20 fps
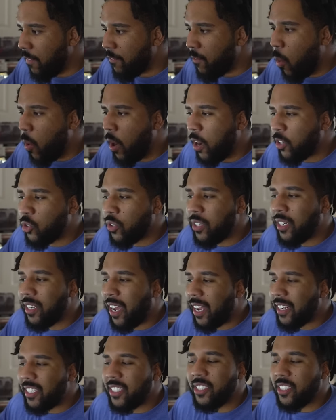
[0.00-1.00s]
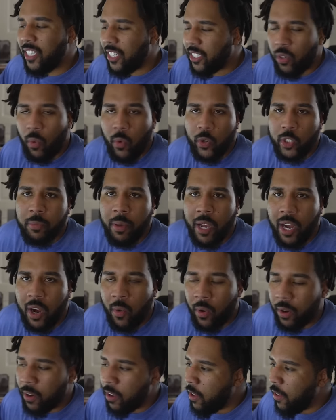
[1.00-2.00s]
496
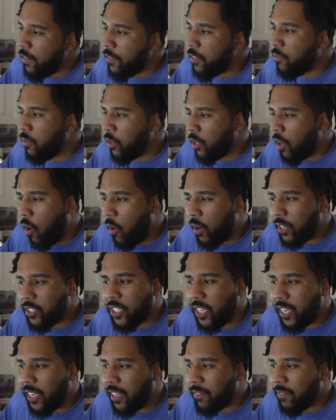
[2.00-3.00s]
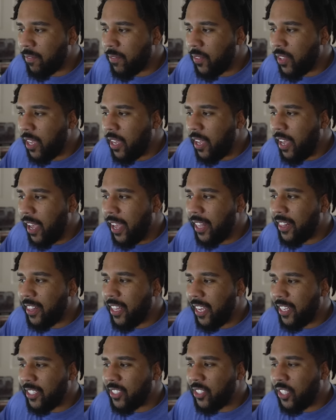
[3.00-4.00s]
horsepower for the RT. And
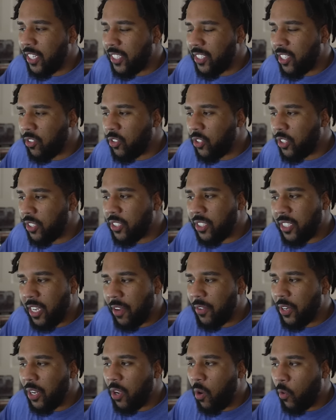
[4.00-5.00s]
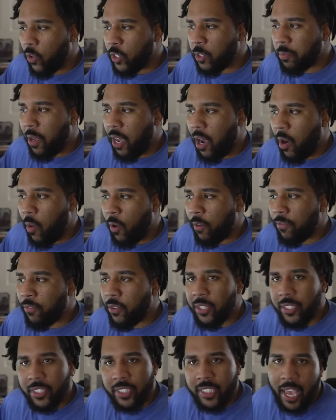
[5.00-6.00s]
then 670 horsepower
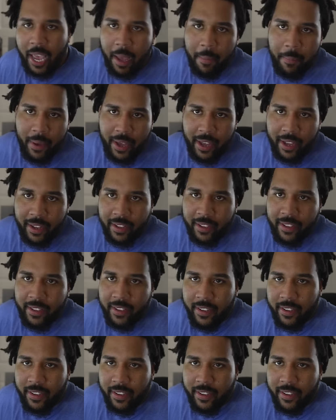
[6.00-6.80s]
for the Scatpack.